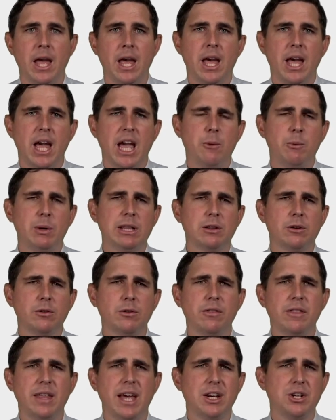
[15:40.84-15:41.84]
And we
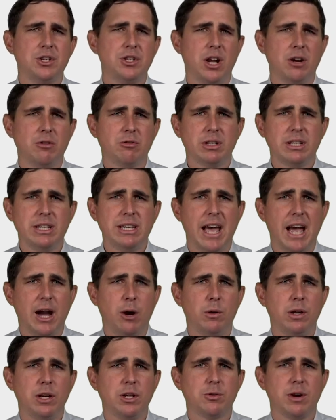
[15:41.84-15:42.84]
learned that generally
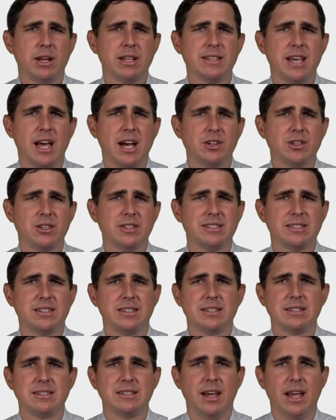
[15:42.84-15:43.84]
equity transactions
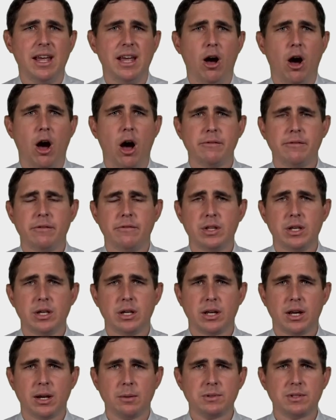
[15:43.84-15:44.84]
stay off of the
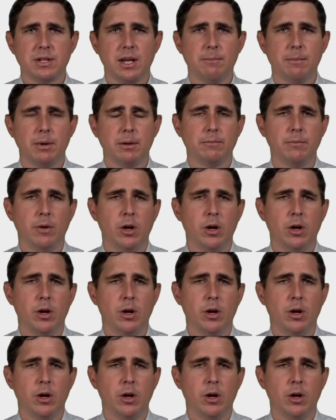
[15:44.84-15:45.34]
income statement.